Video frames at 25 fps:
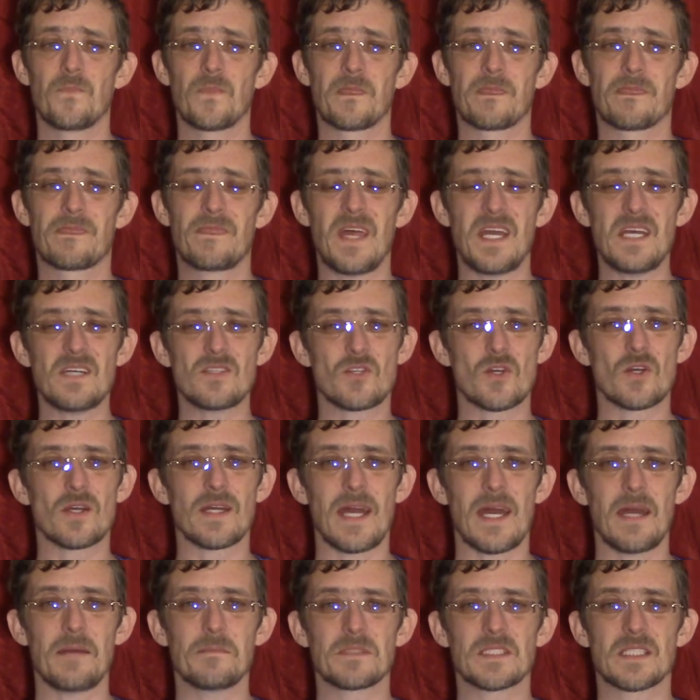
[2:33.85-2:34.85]
These are
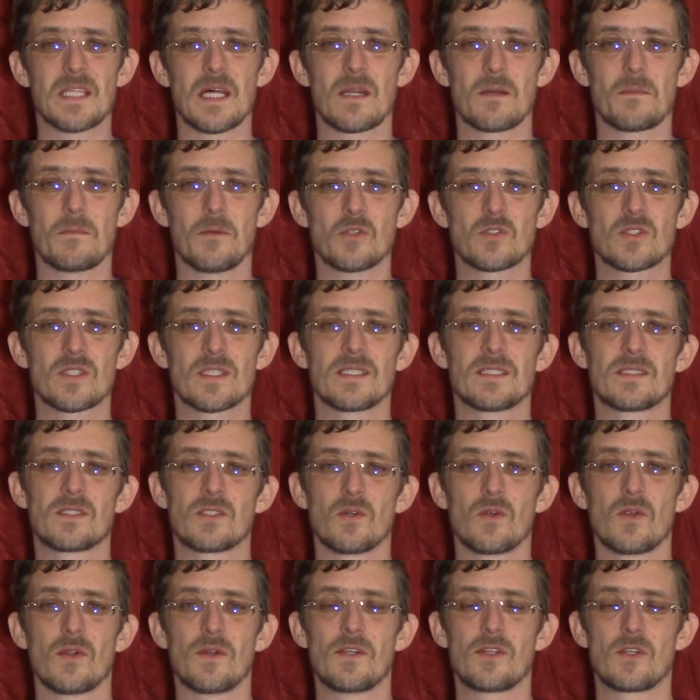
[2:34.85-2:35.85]
games that are mostly
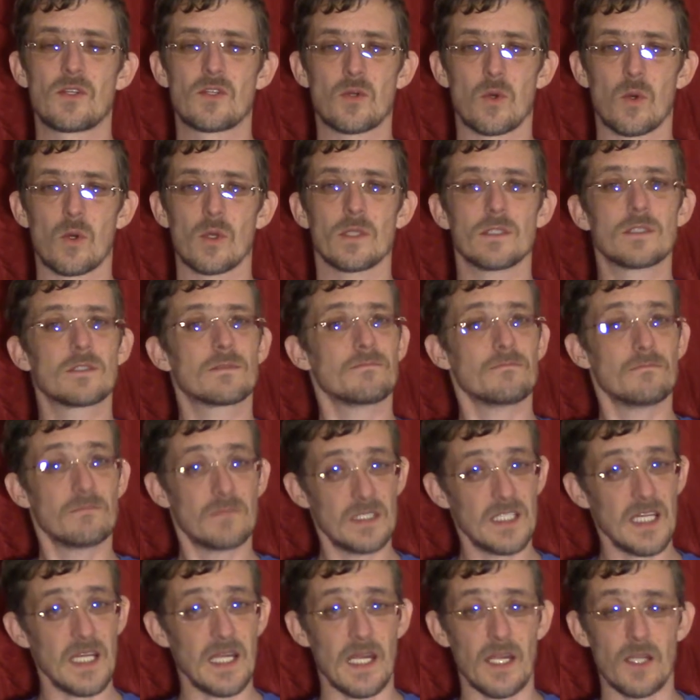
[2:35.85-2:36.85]
suited towards
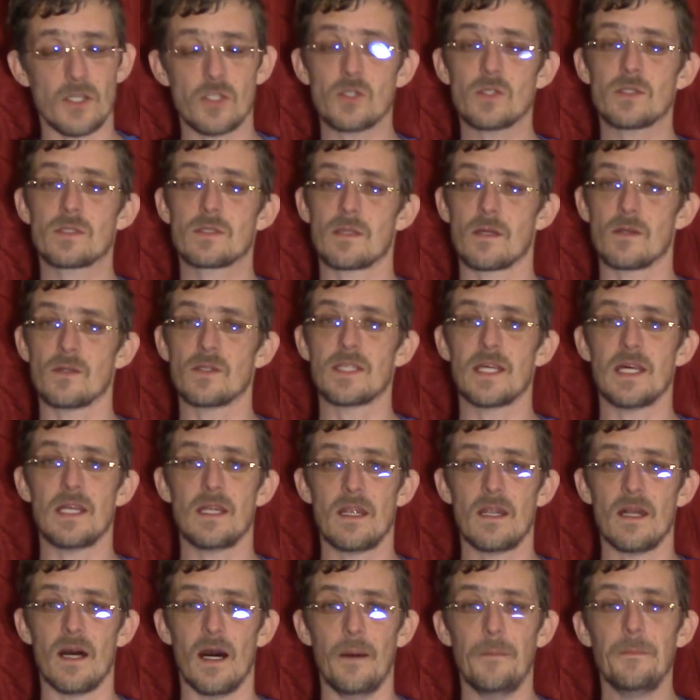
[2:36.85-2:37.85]
teenagers, 13
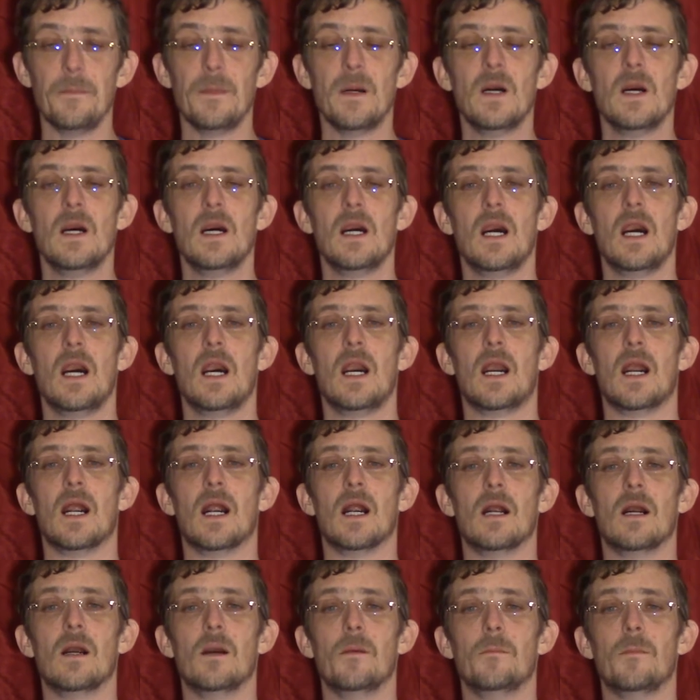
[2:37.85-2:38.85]
and up.
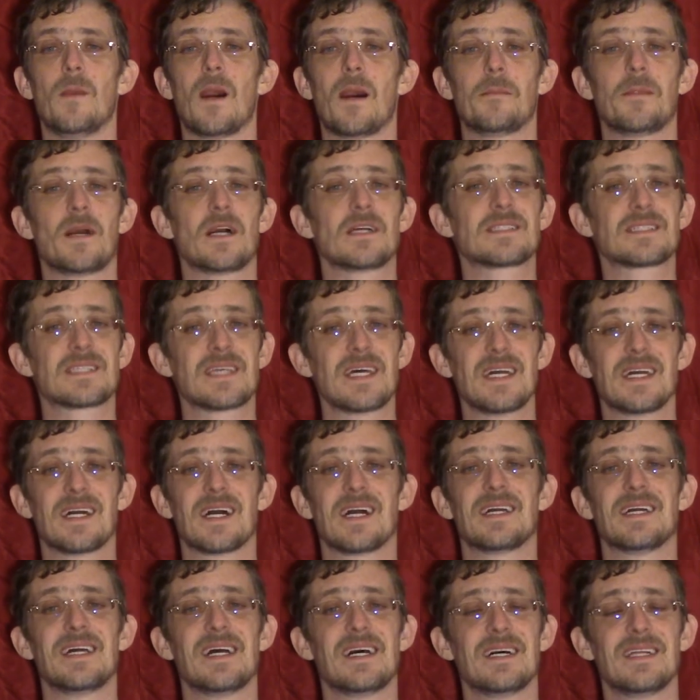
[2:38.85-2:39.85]
I'm not saying,
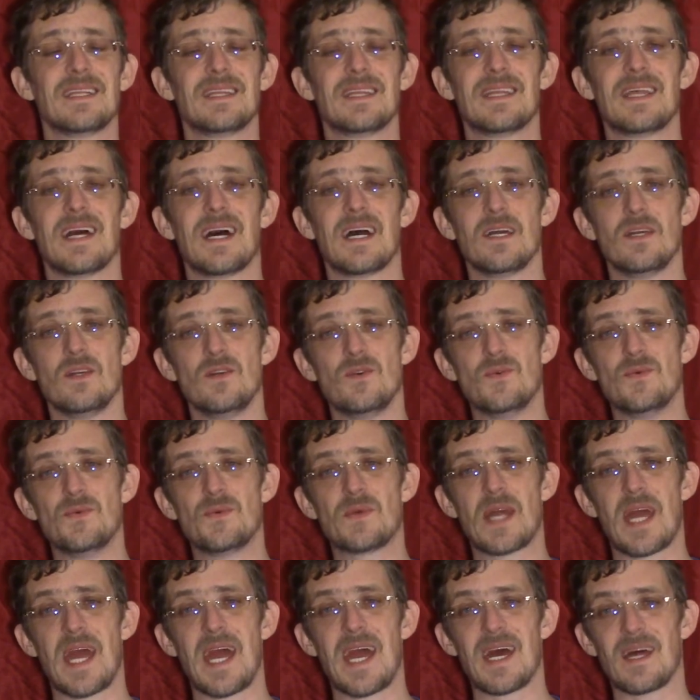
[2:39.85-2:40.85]
again, that you
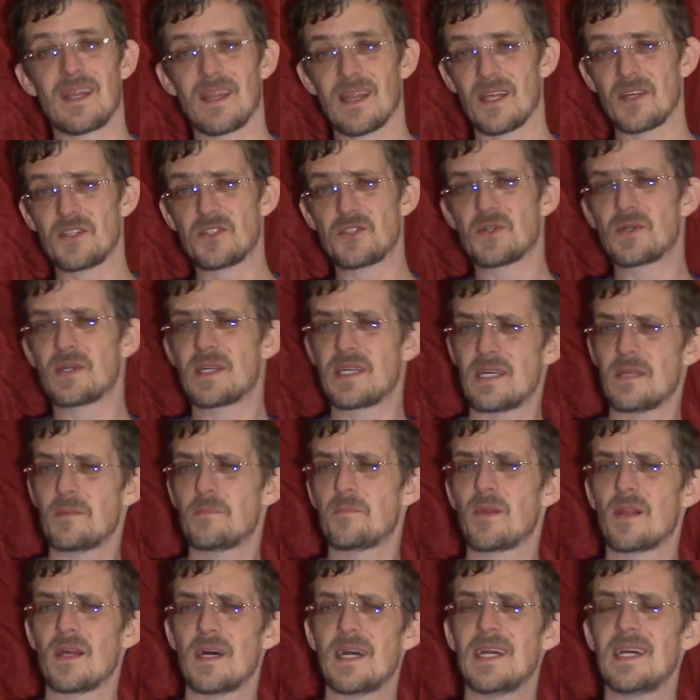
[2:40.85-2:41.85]
can't let your kid
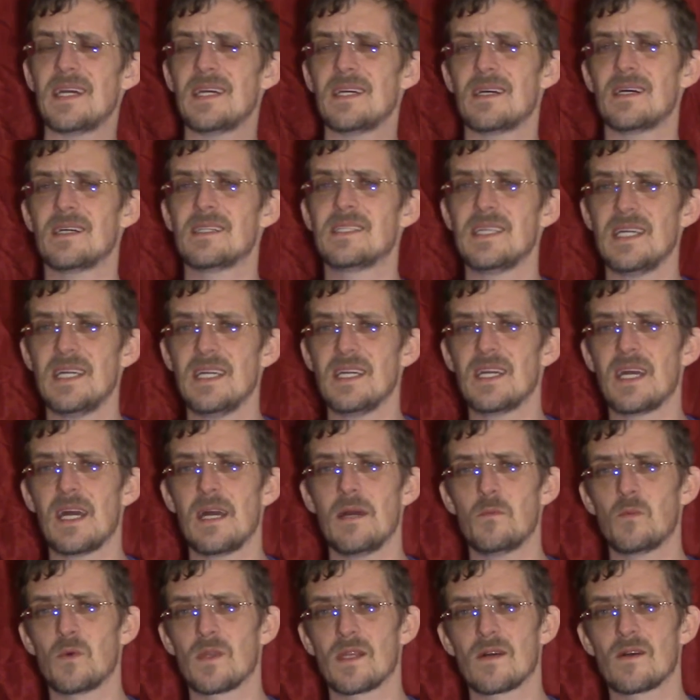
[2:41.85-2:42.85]
play a teen
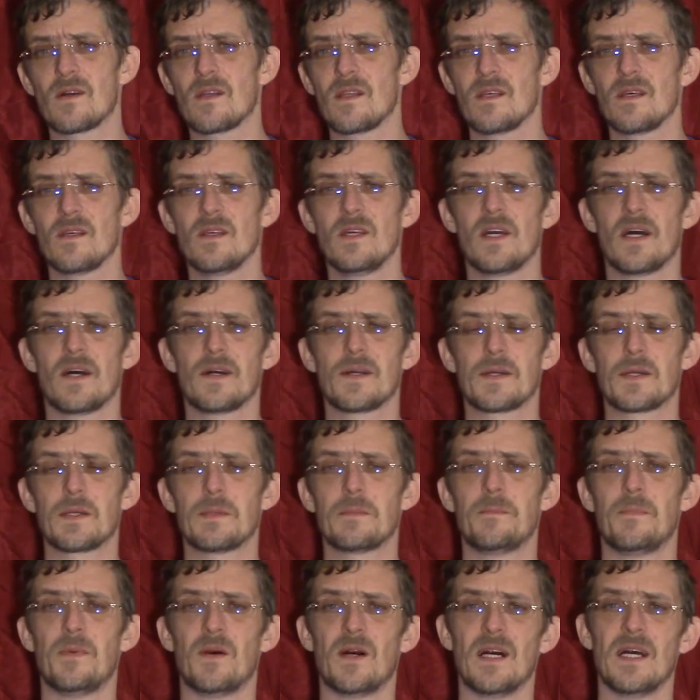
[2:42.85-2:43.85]
game when they're a little
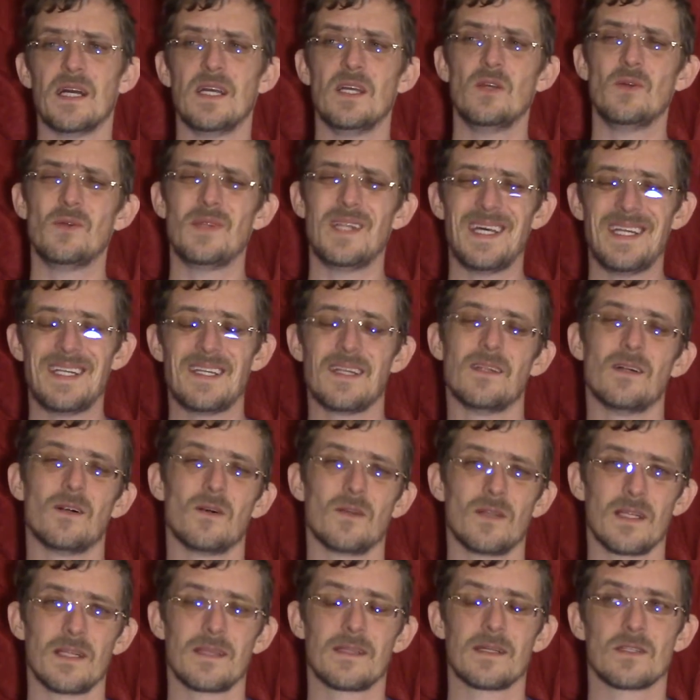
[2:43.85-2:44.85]
younger, but you need to know
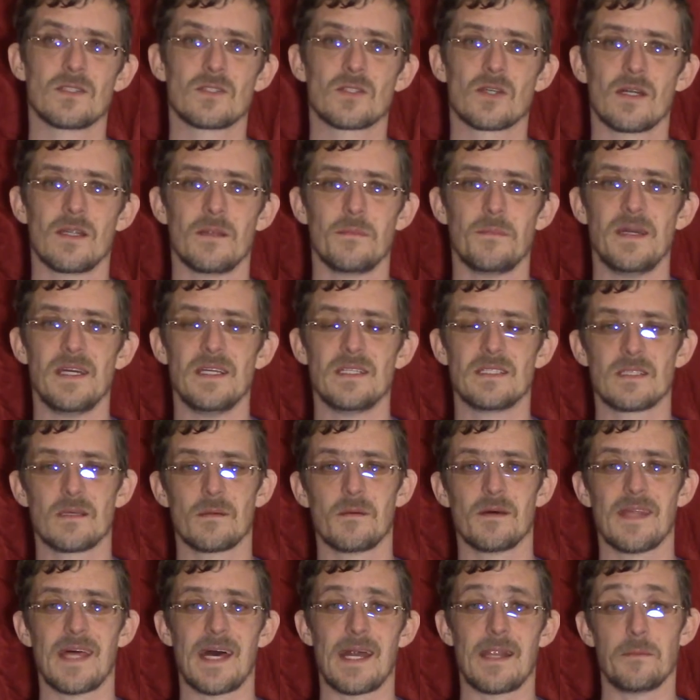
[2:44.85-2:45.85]
that there's going to be some
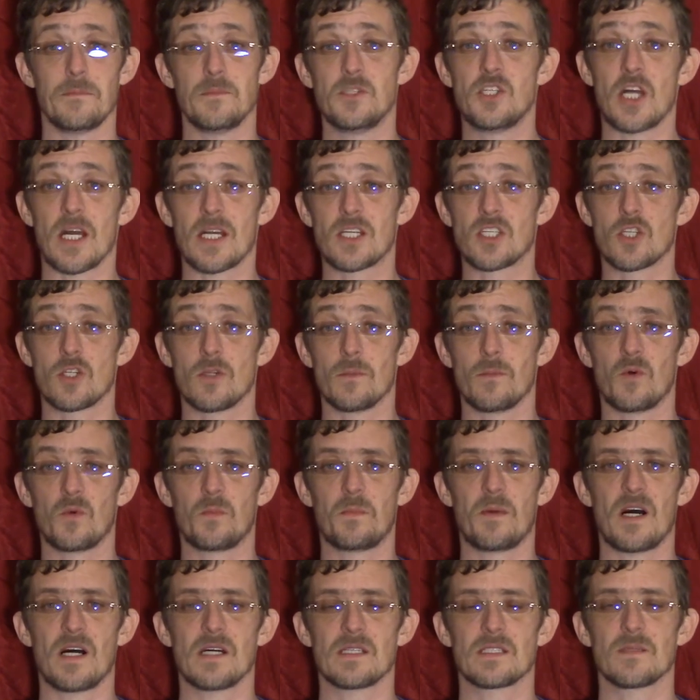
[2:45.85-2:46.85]
of that objectionable
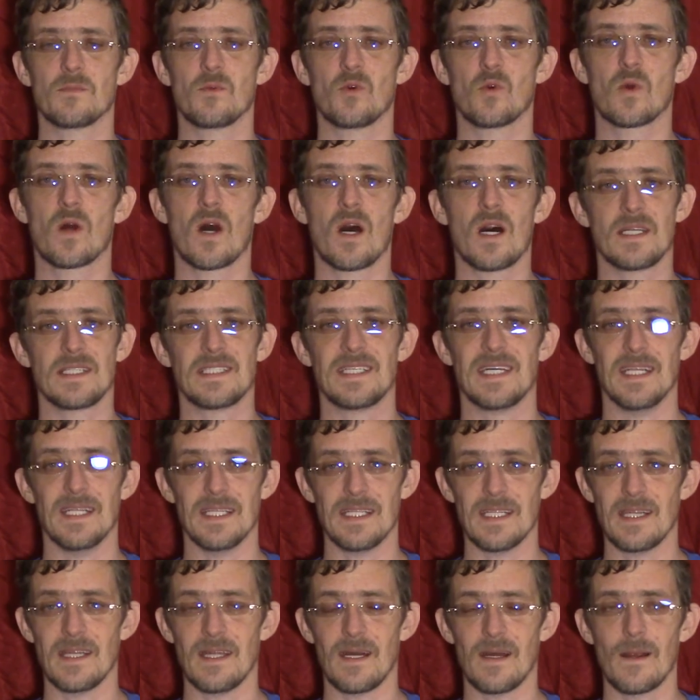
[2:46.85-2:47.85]
possible content
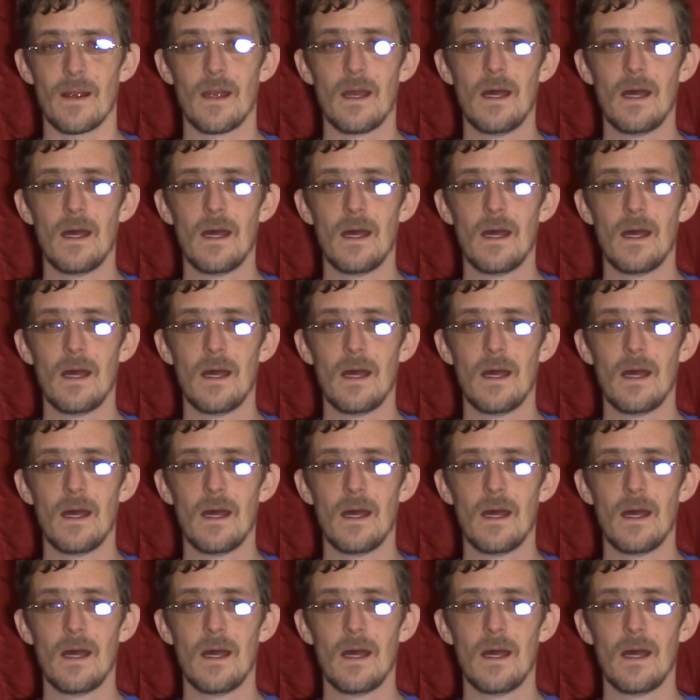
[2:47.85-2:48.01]
in there.